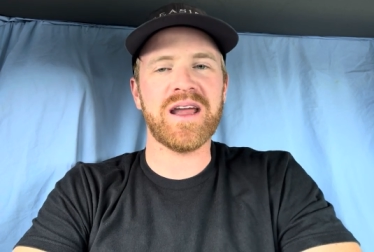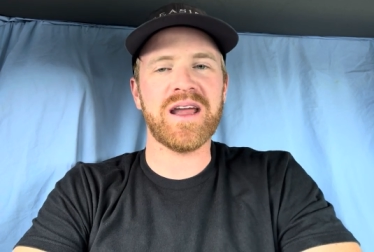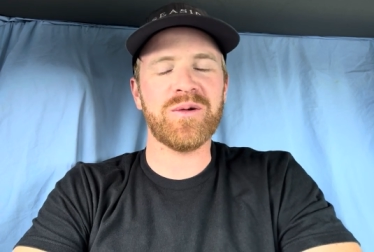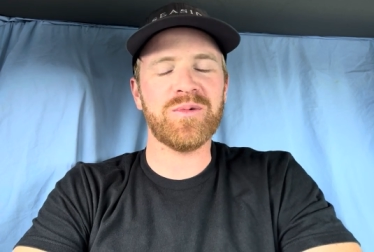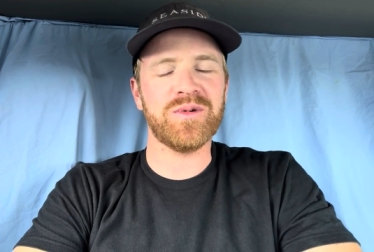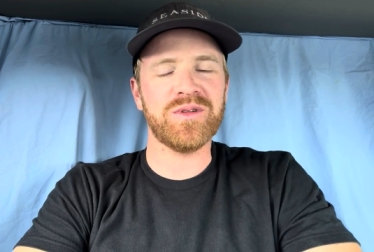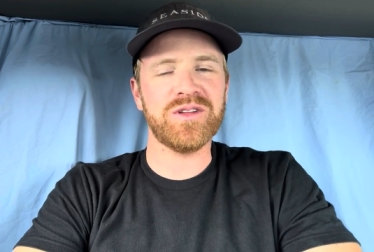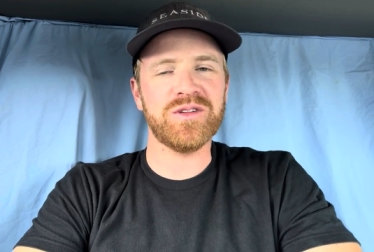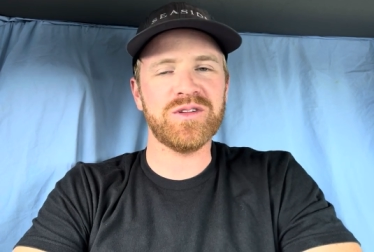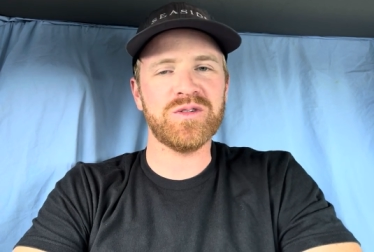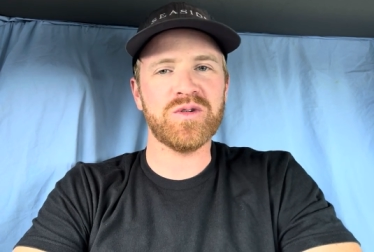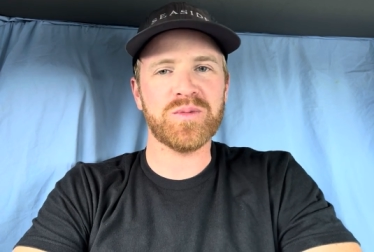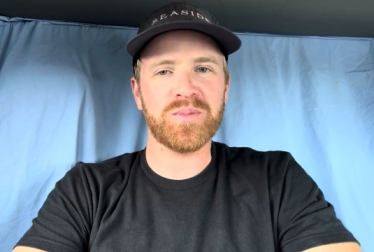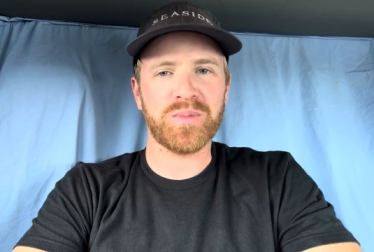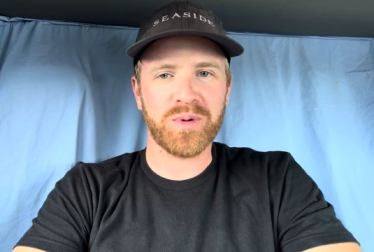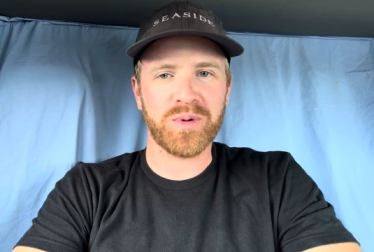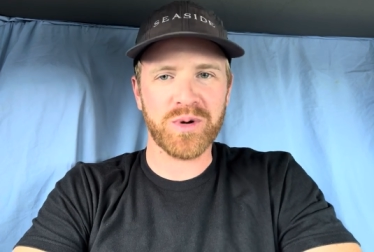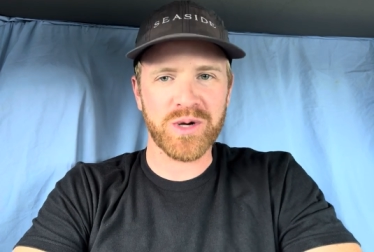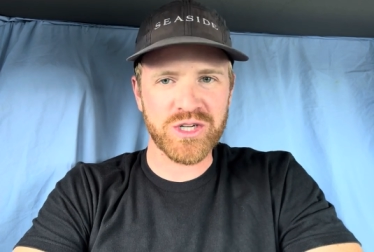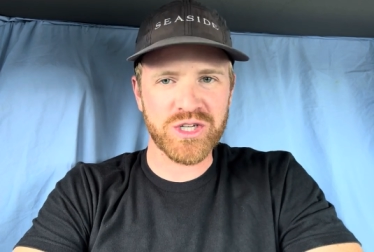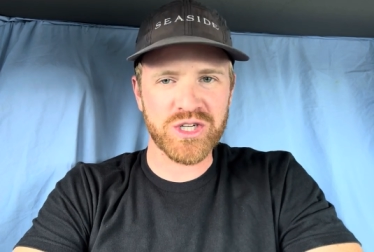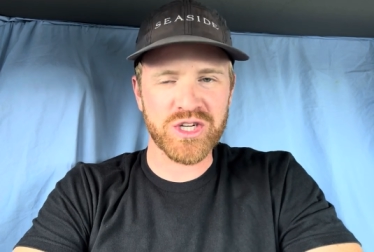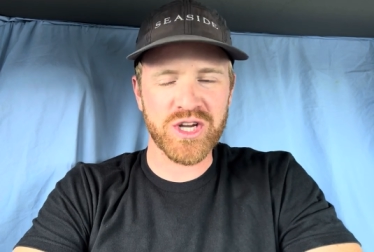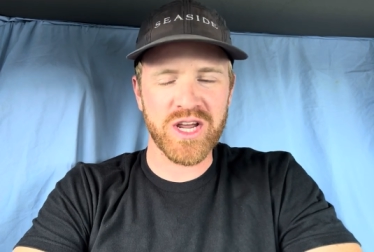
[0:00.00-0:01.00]
I really do
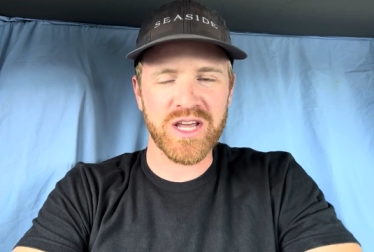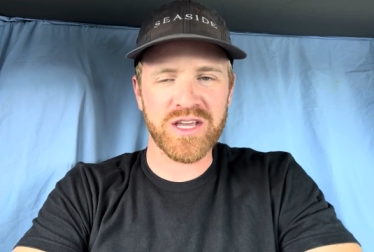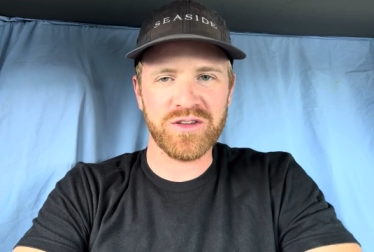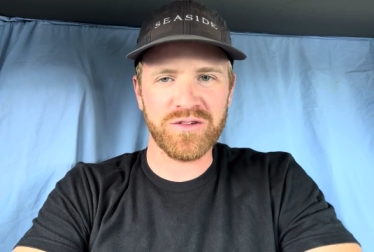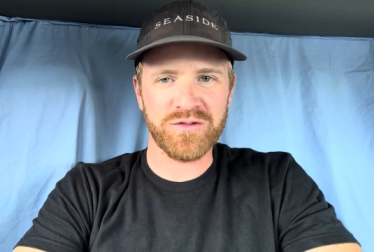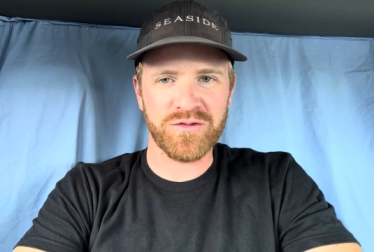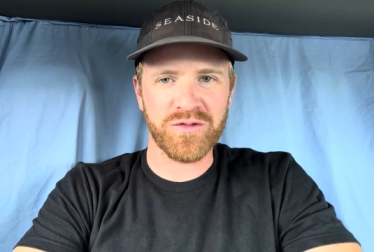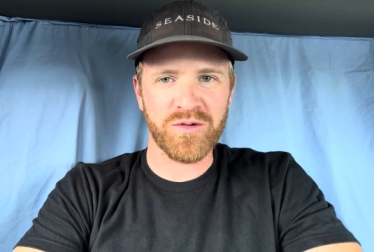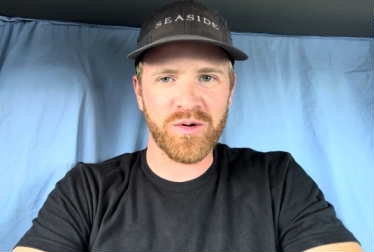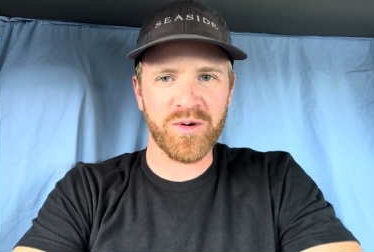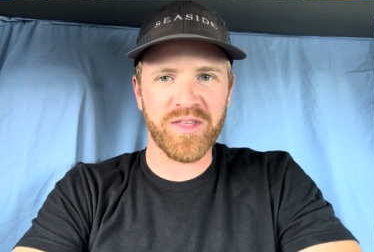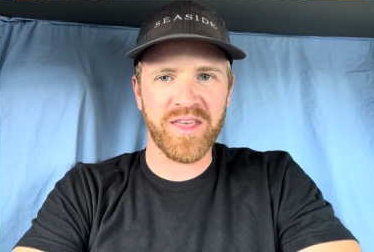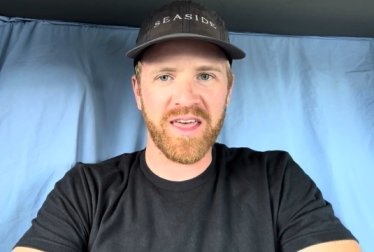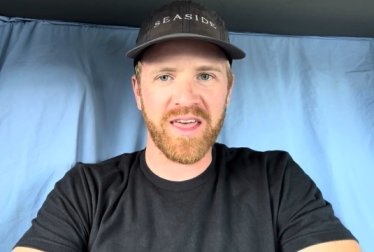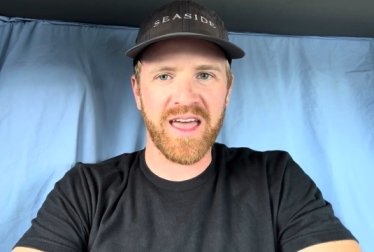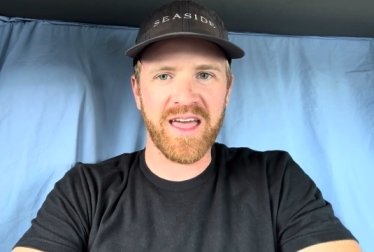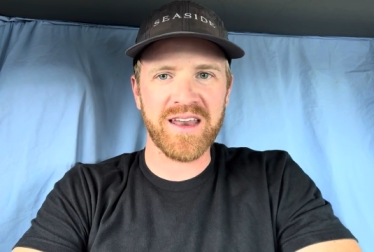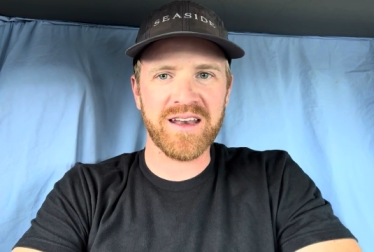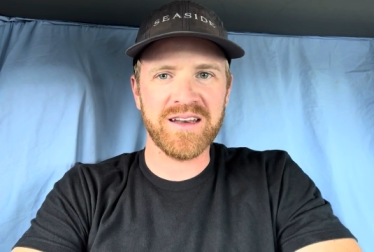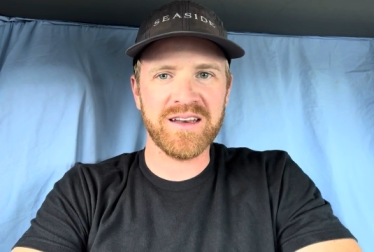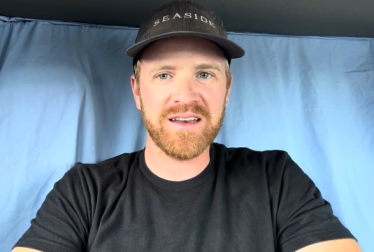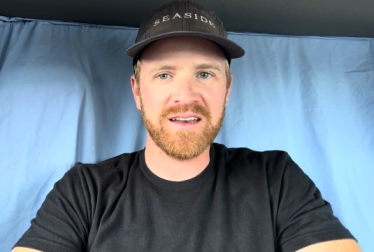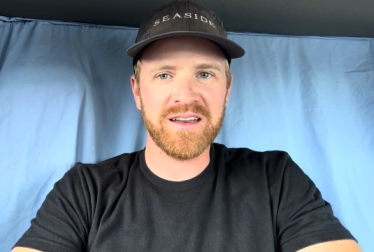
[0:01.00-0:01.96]
appreciate you for that.